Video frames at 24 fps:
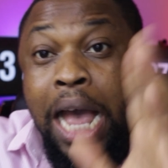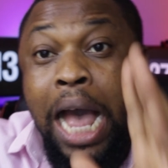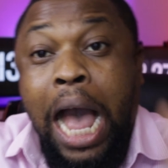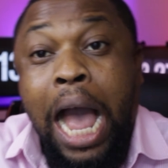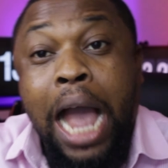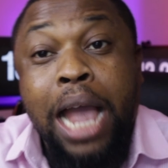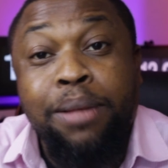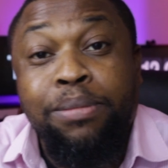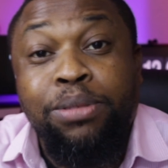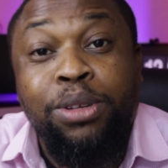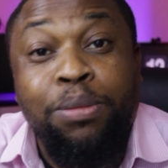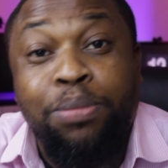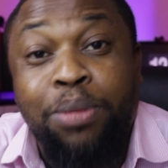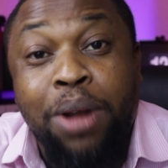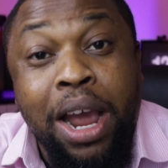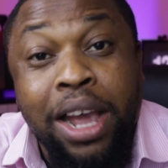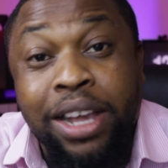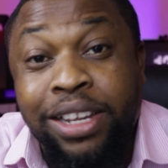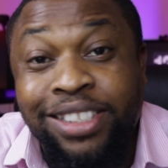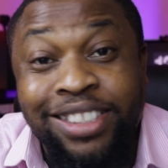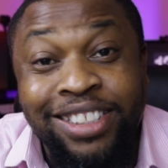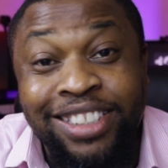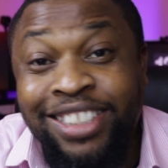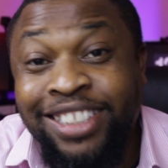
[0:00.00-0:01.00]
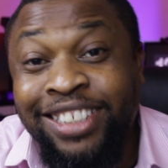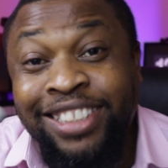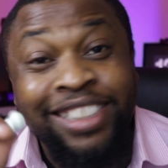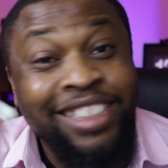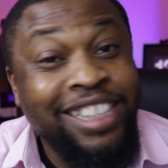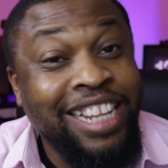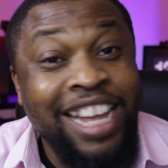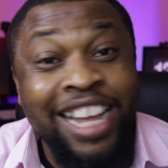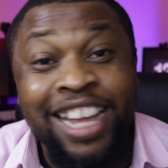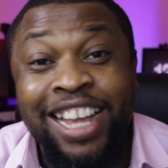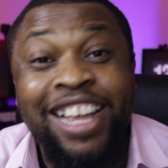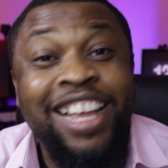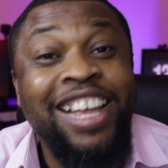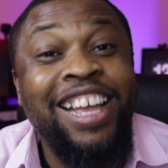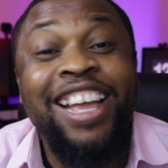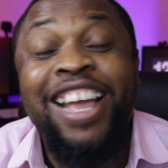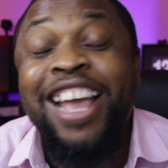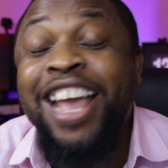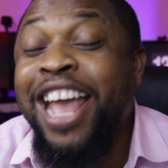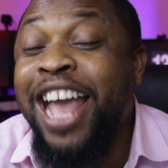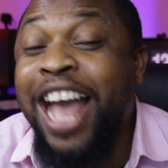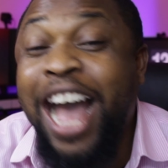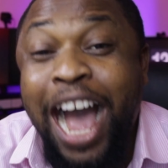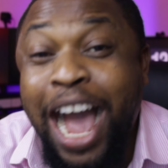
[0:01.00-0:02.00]
I am surprised.
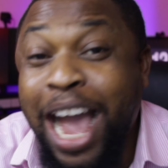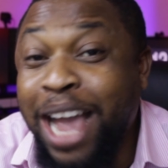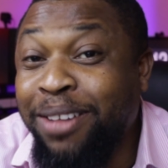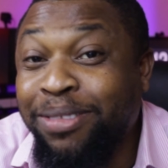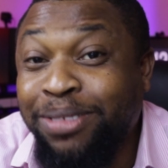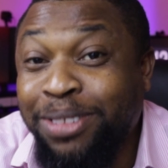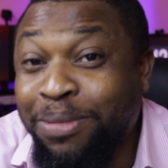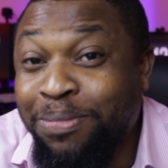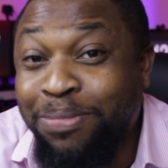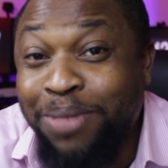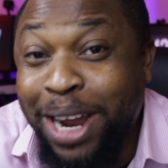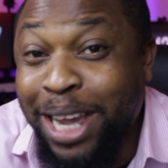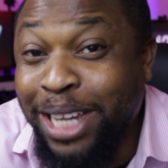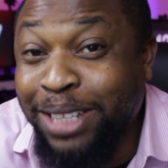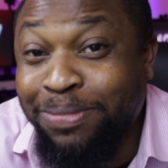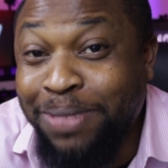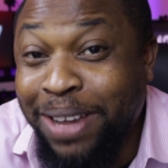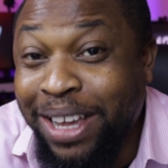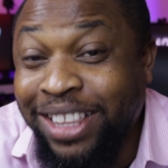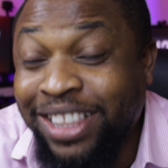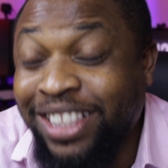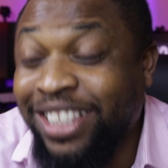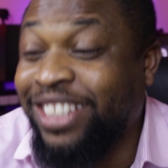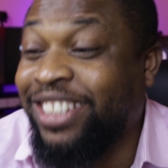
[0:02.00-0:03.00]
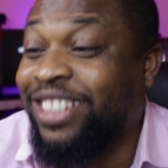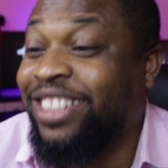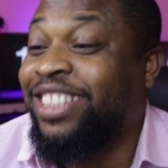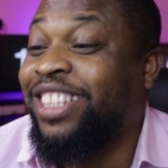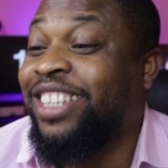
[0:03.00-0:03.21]
I am surprised by this.